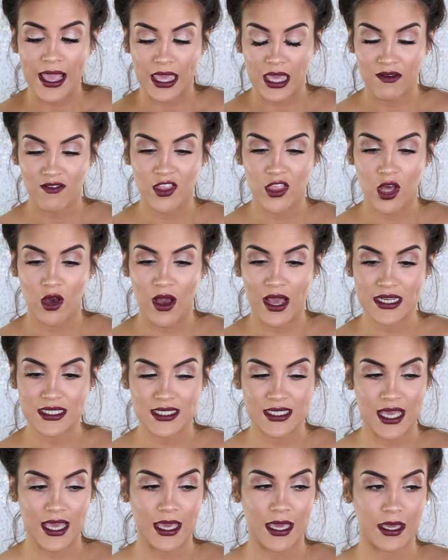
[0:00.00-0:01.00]
even though I
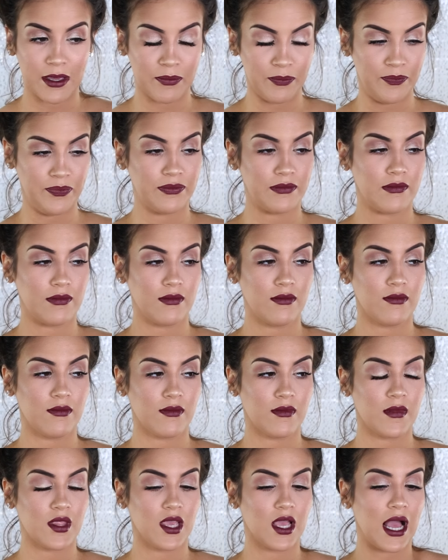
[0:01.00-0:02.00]
say
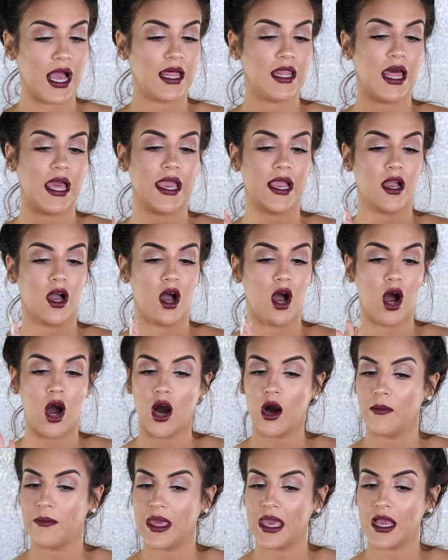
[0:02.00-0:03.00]
I like
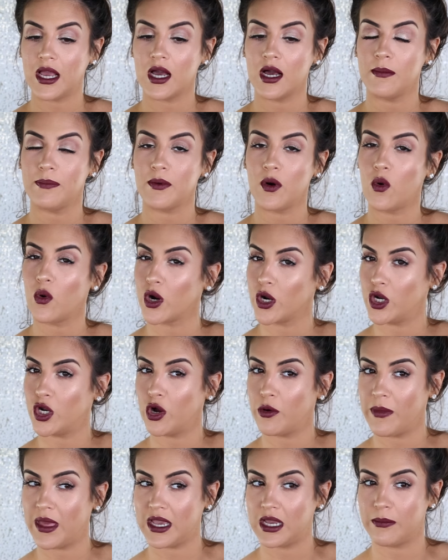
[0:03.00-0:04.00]
all makeup or
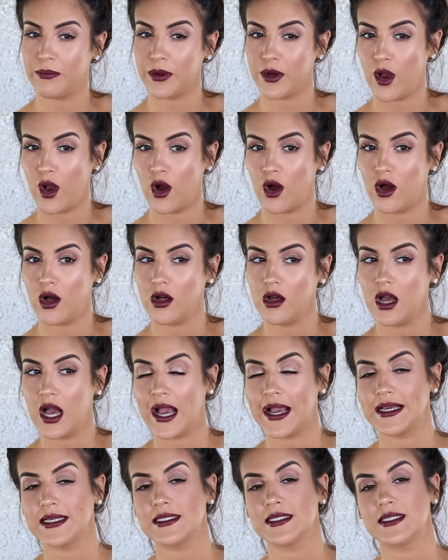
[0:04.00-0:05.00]
no makeup at all,
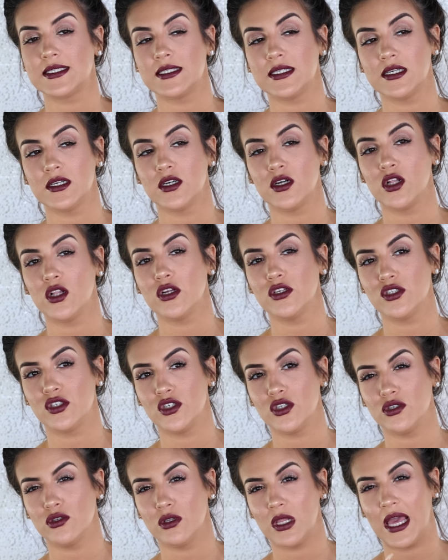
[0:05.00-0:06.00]
I still
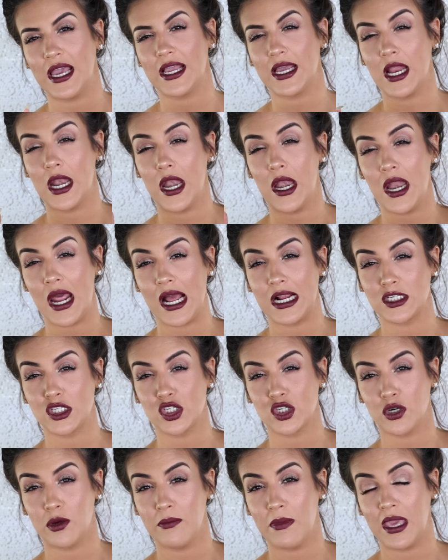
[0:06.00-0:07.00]
do like
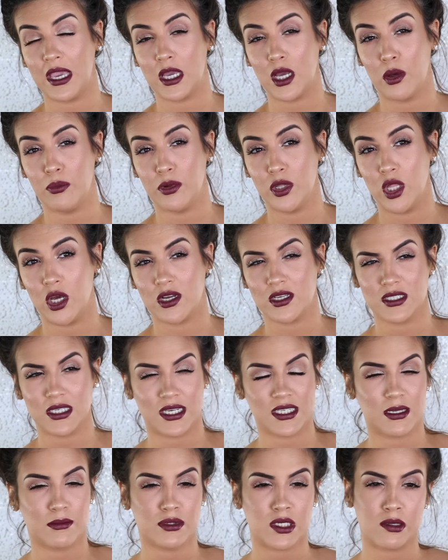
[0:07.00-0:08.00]
natural makeup looks.
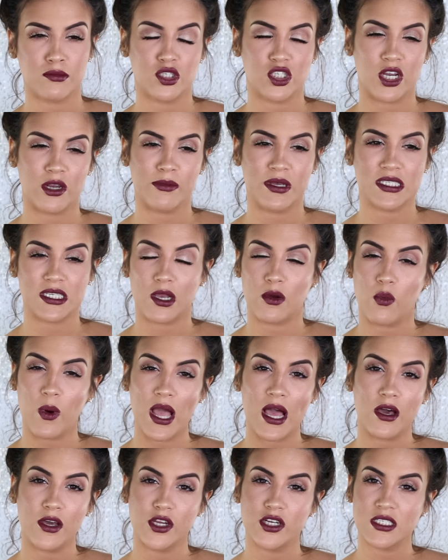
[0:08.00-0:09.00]
Like sometimes Jeremy's like,
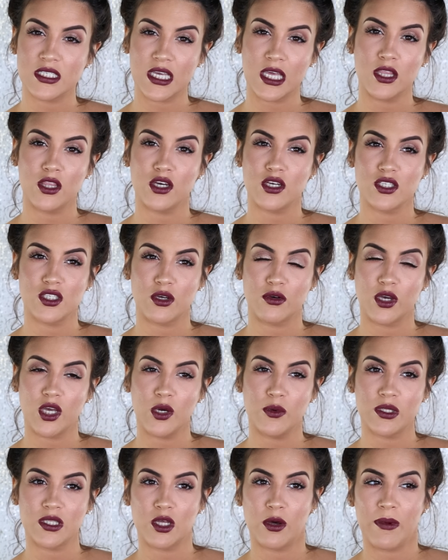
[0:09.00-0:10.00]
wow, your skin looks so
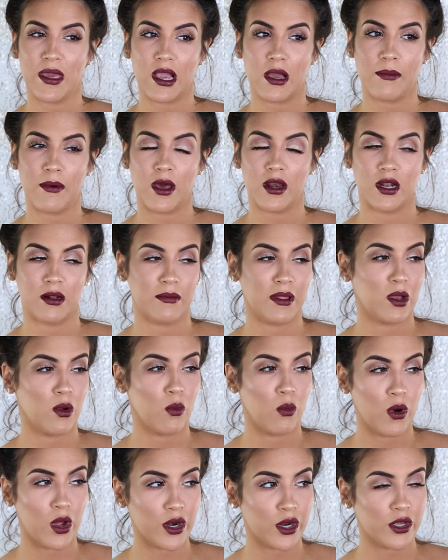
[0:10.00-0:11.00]
good with no makeup on. And I'm like,
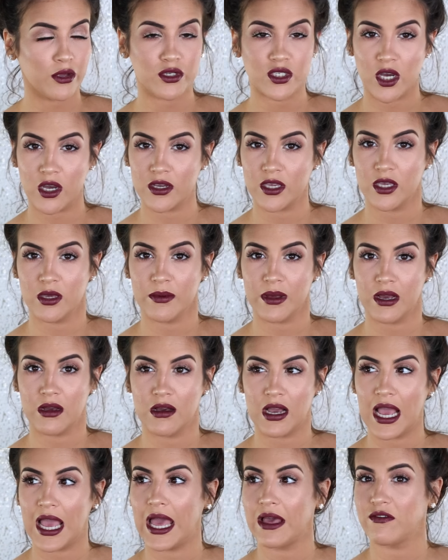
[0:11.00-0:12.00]
what are you talking
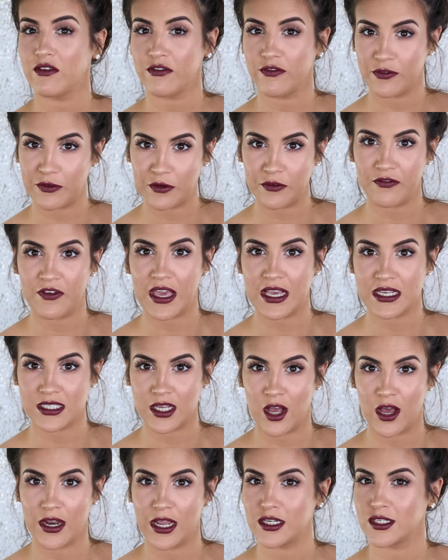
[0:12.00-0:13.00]
about? I have a full face
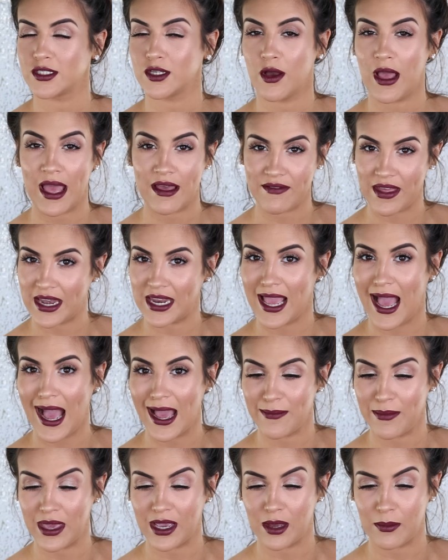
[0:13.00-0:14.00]
on. I just don't have any
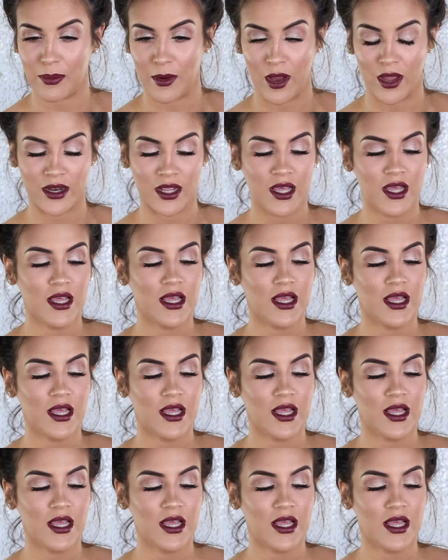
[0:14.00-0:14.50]
eye makeup on.